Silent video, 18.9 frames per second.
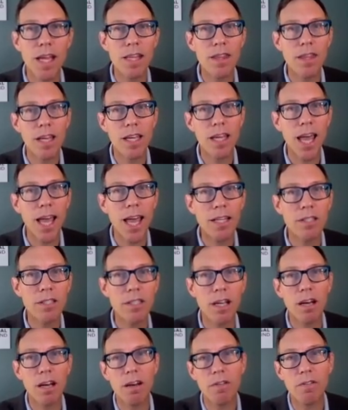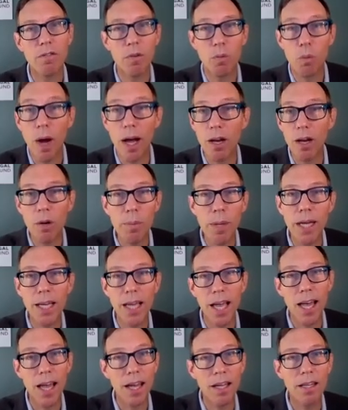in the case of
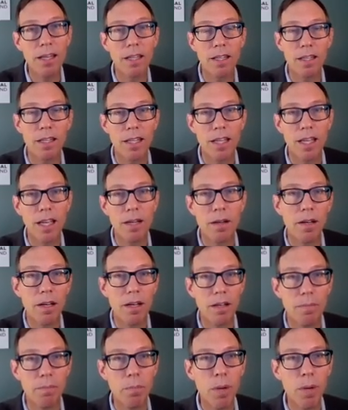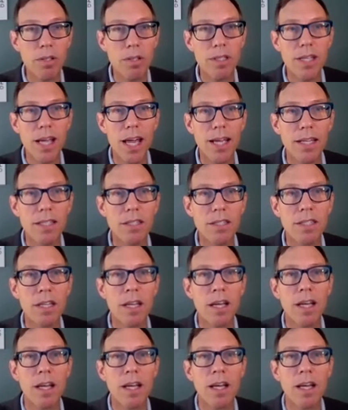Wyoming and in most states,